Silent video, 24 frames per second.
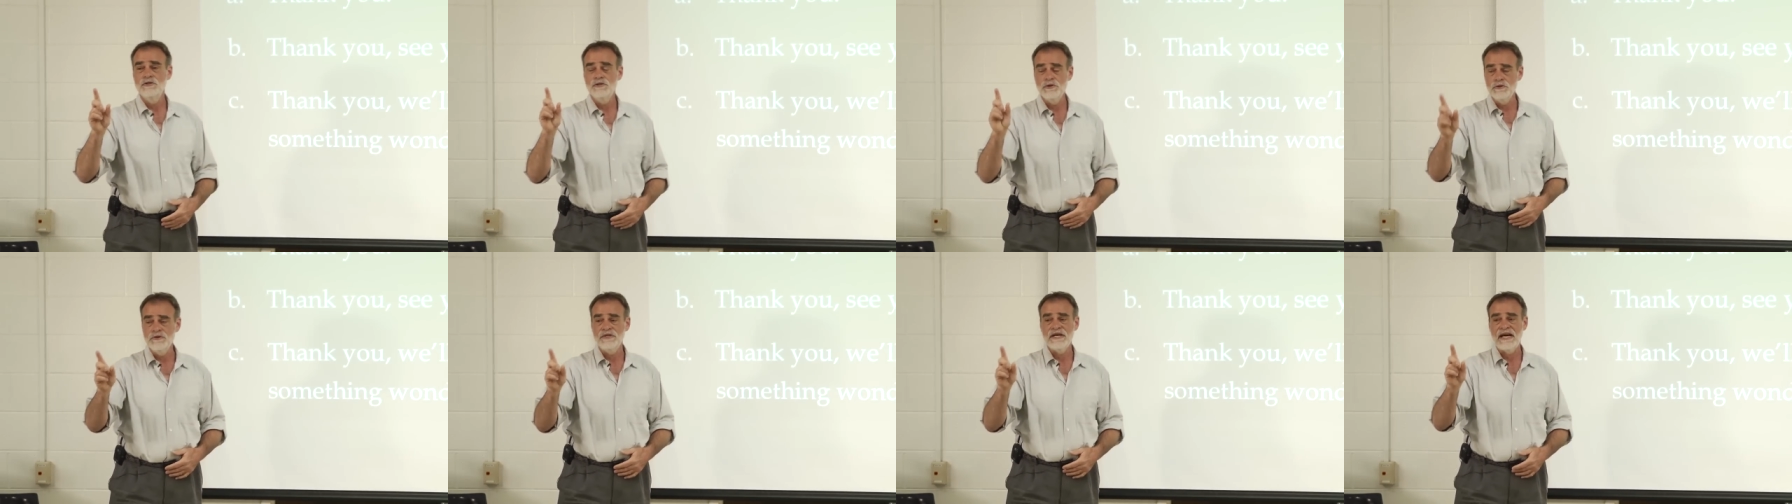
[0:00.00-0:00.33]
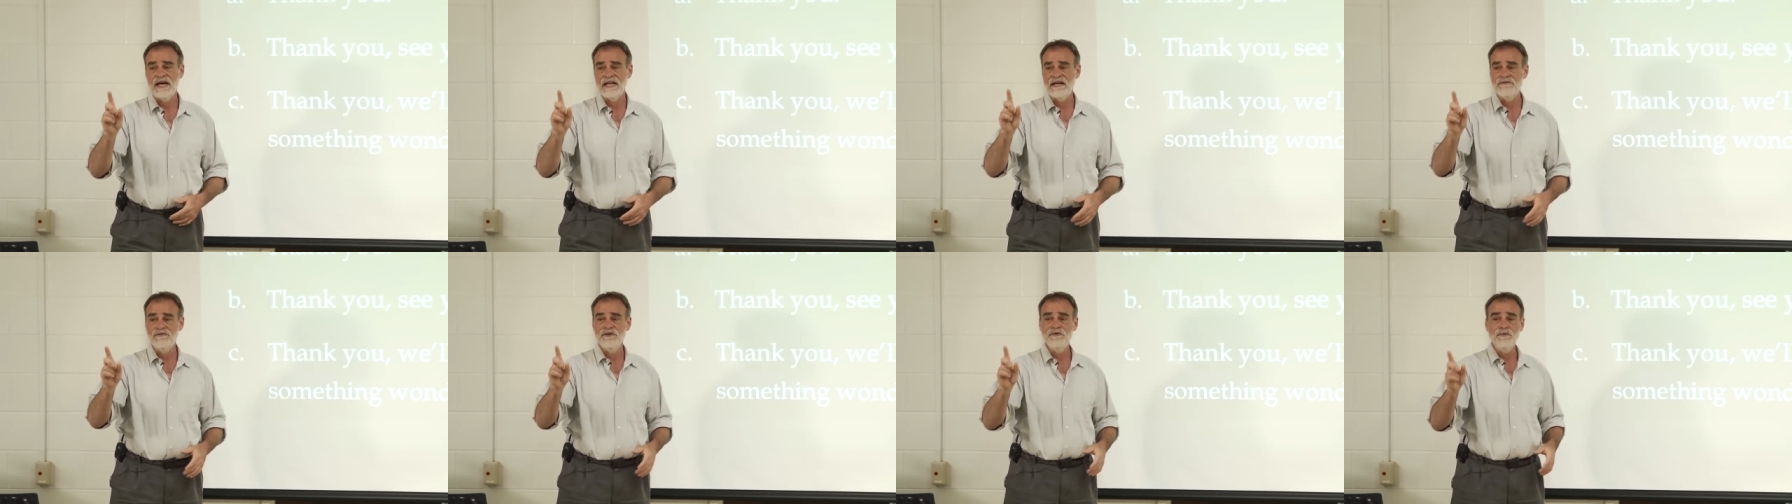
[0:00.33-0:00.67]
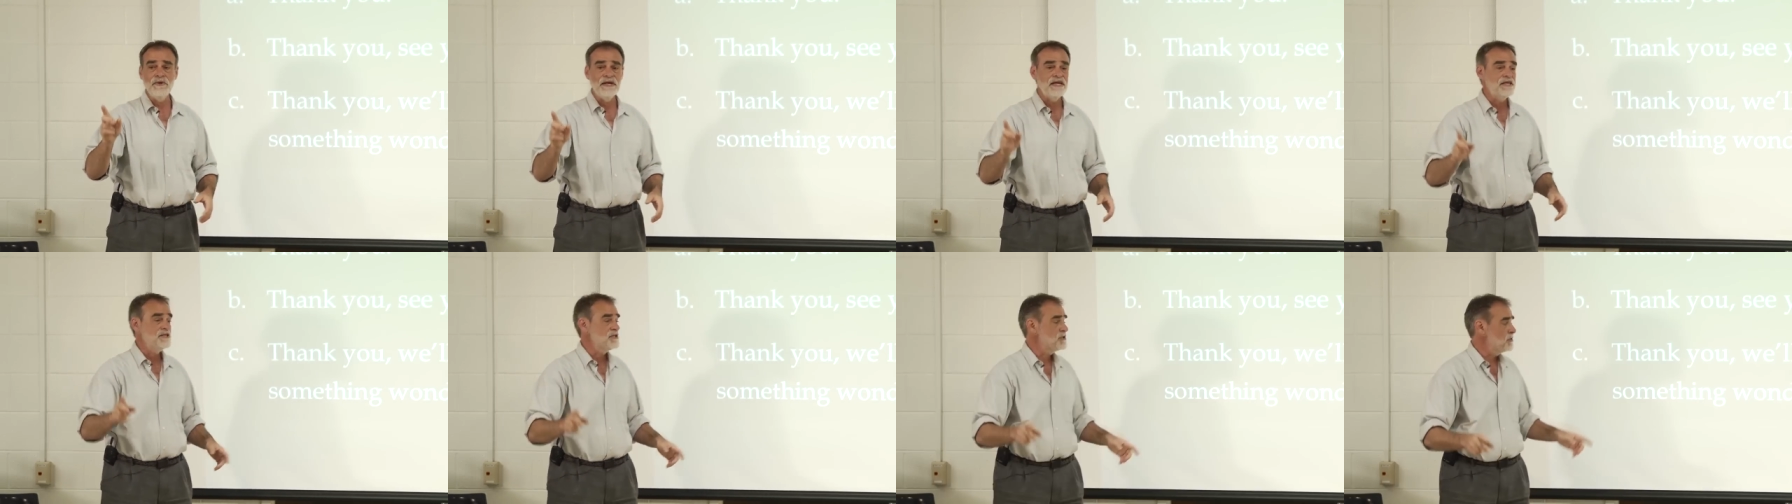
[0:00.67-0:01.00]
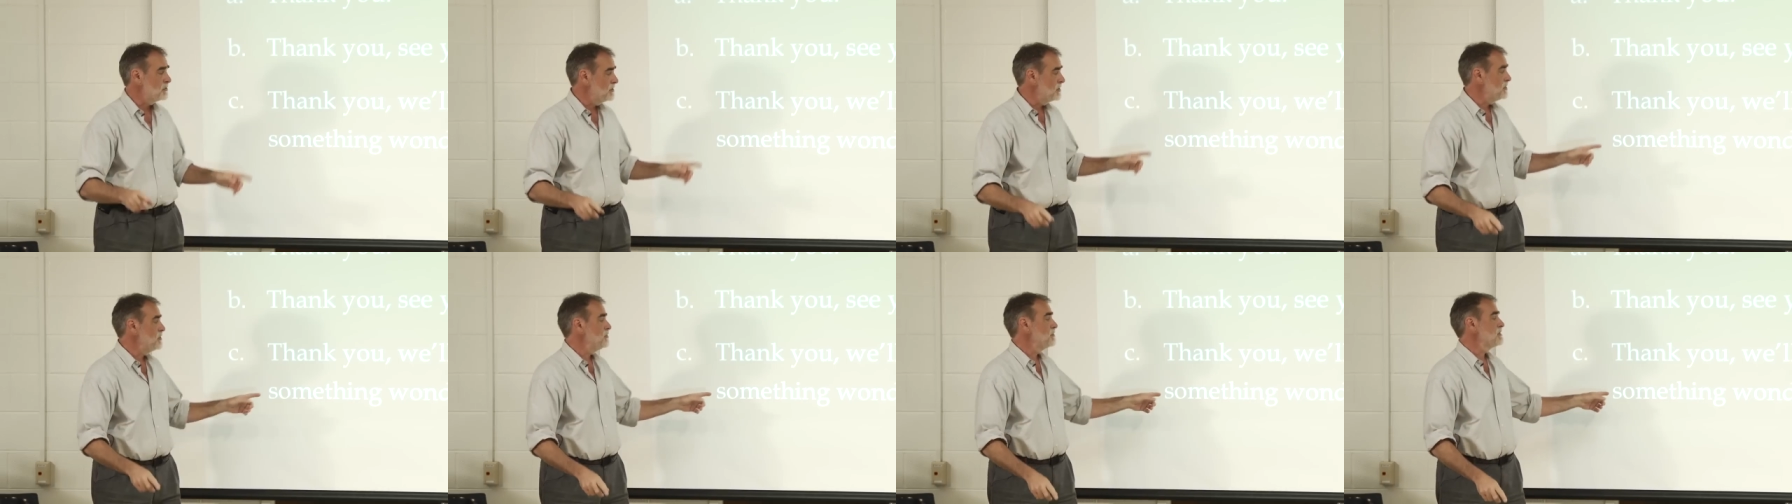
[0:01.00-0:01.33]
do that every week
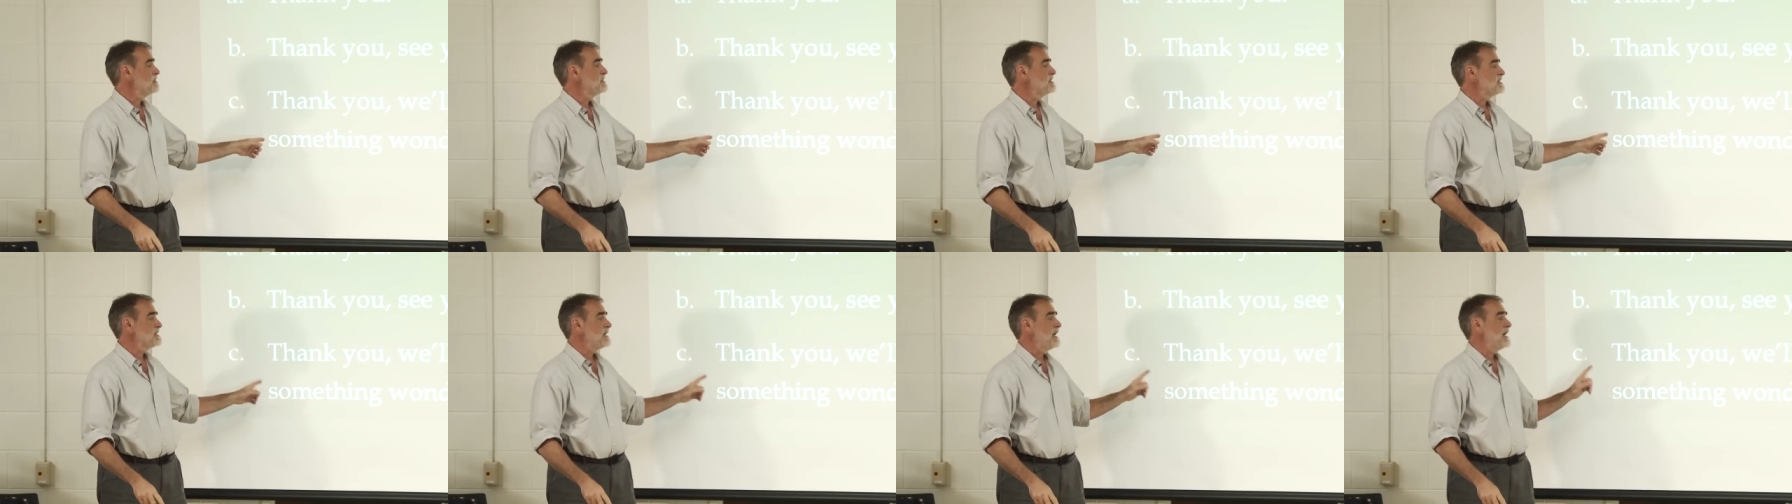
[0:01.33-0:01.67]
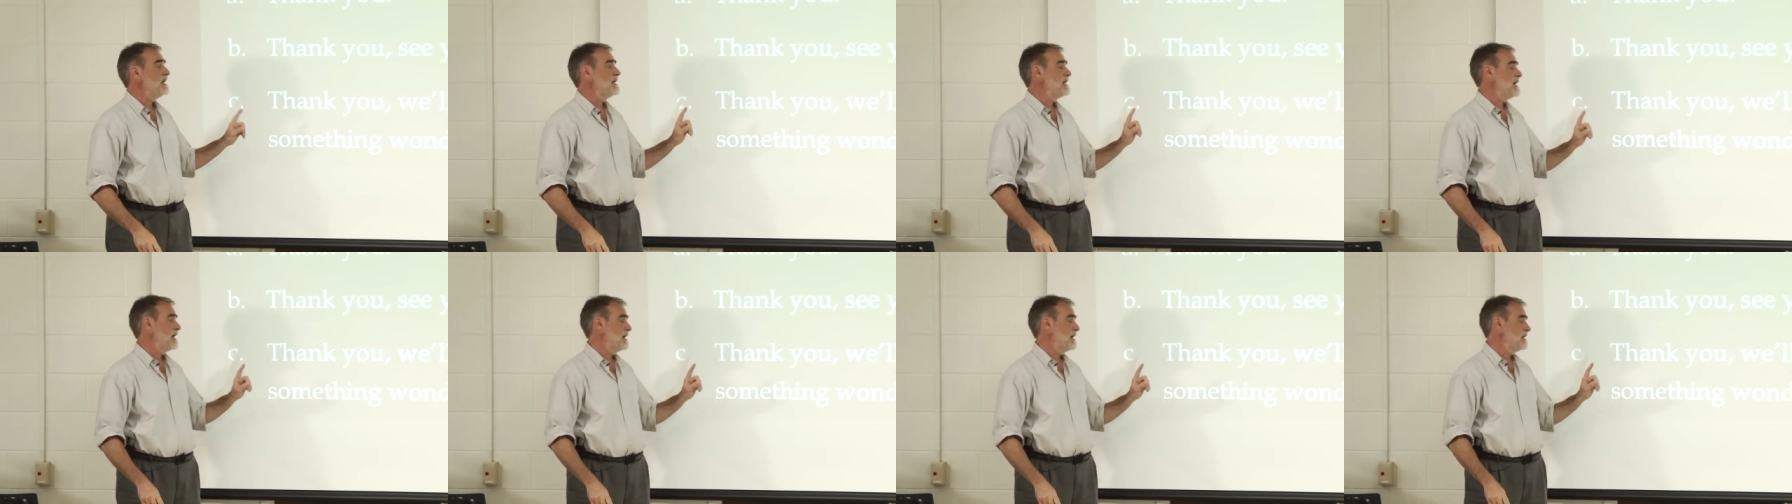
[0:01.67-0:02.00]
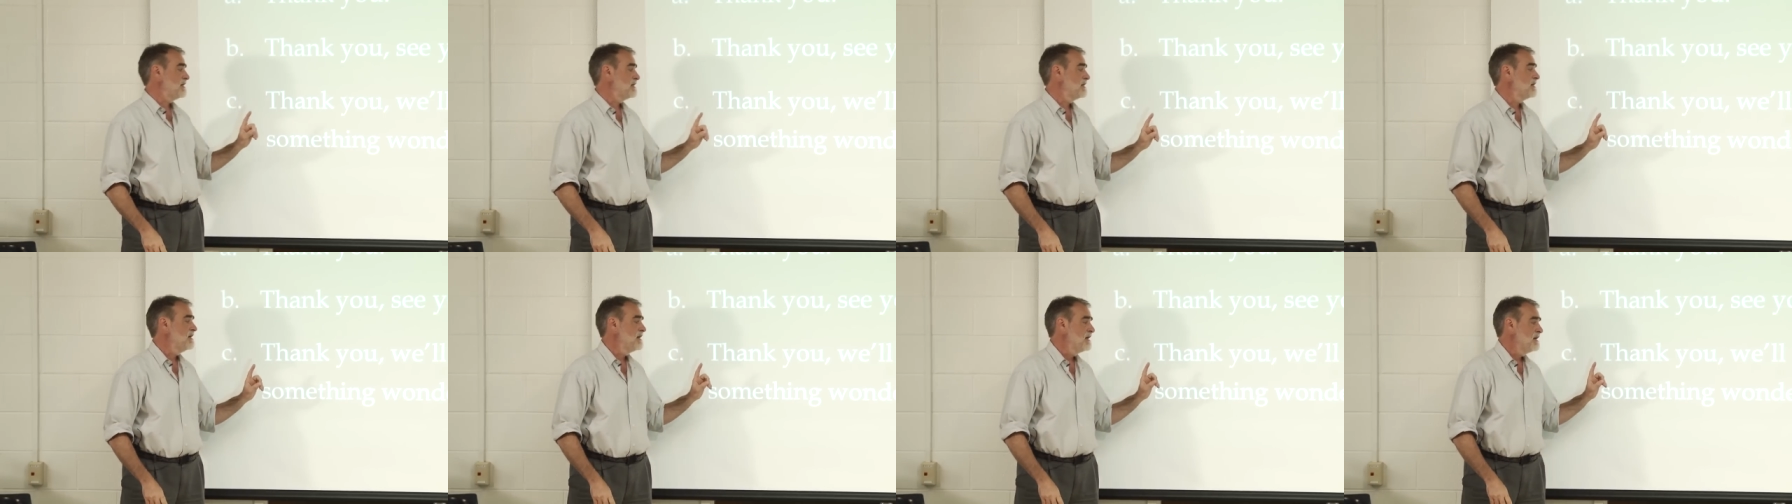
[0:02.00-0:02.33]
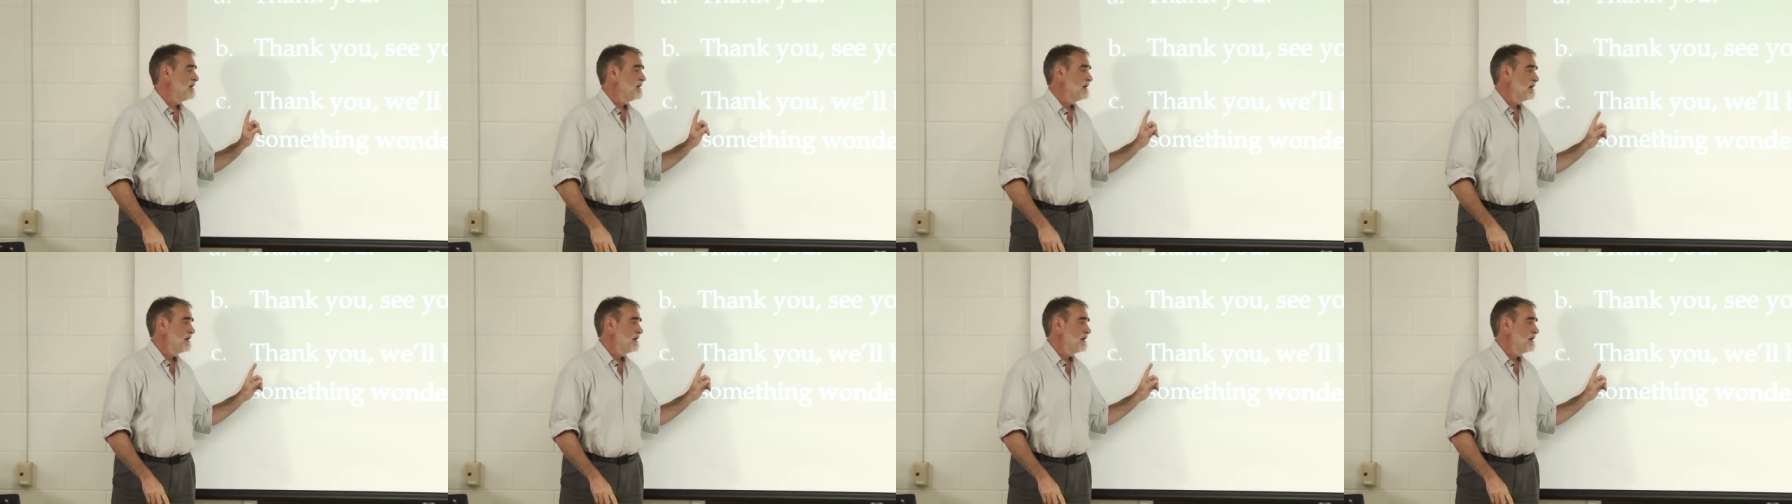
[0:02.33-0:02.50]
so that you can say, and